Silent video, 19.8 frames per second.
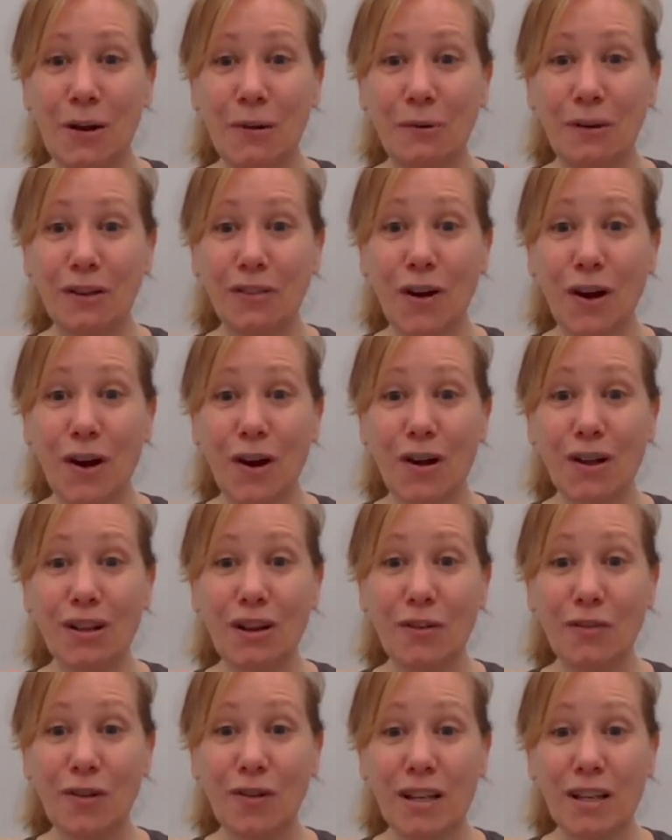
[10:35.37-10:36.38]
With all
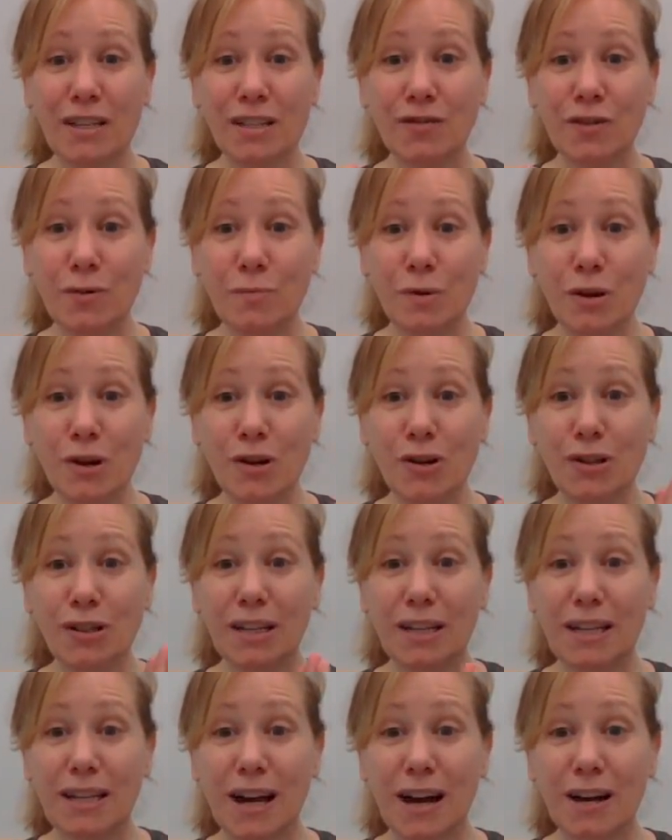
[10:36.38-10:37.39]
our friends from
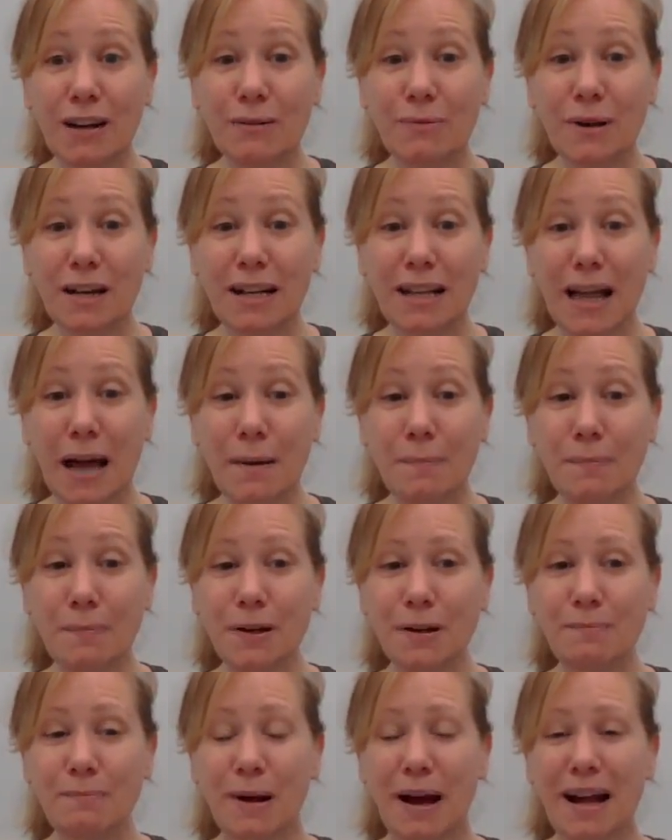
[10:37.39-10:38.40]
early on, we clap
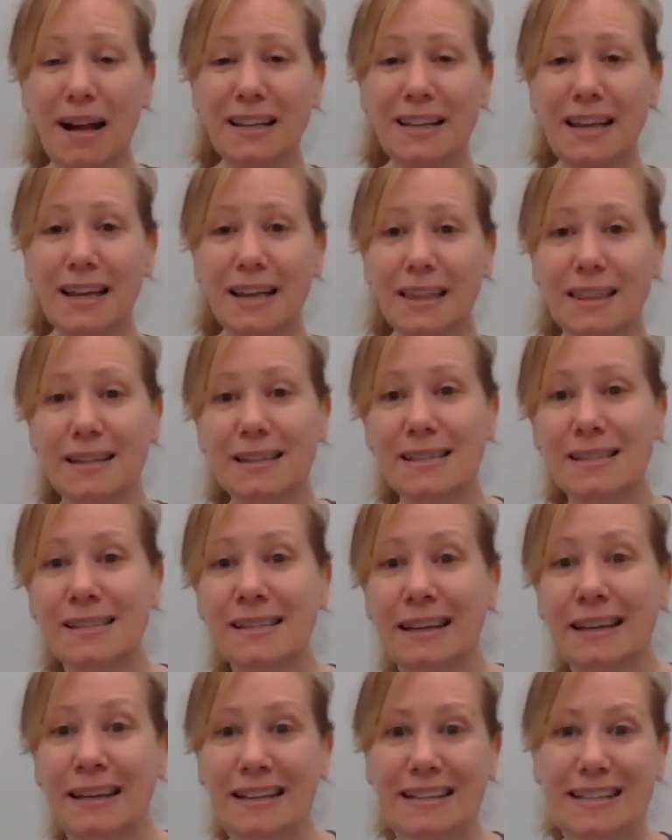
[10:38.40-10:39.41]
goodbye like
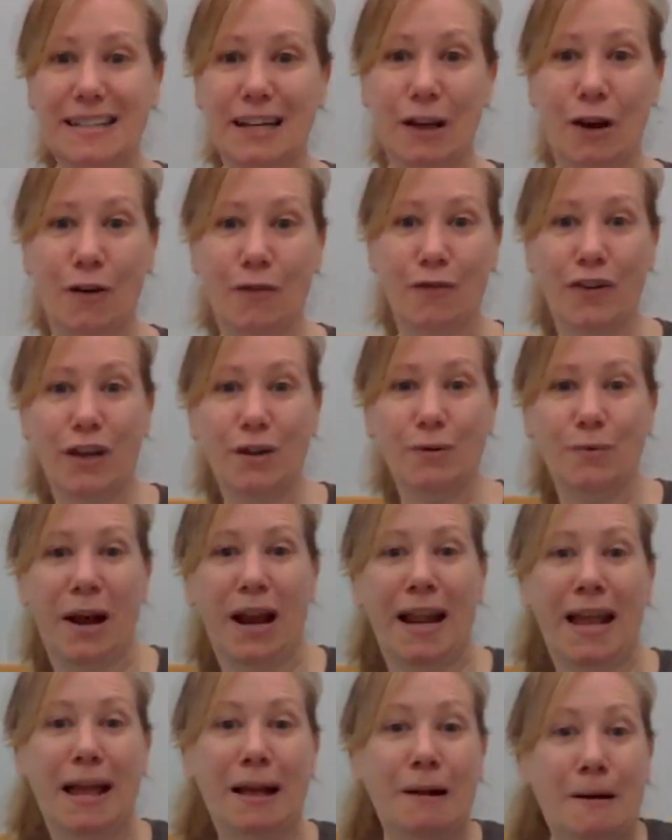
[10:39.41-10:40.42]
this. Let's get our feet
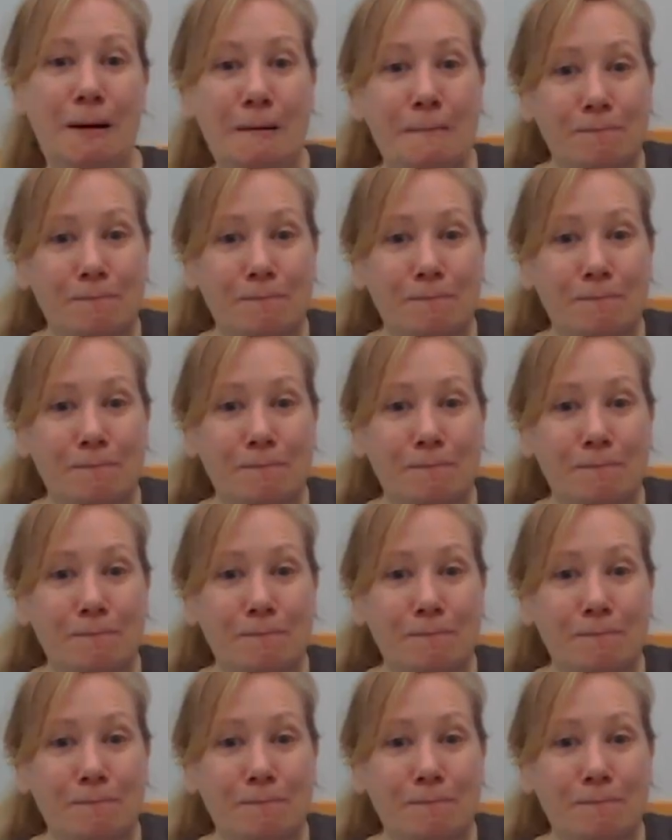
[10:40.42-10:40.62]
ready.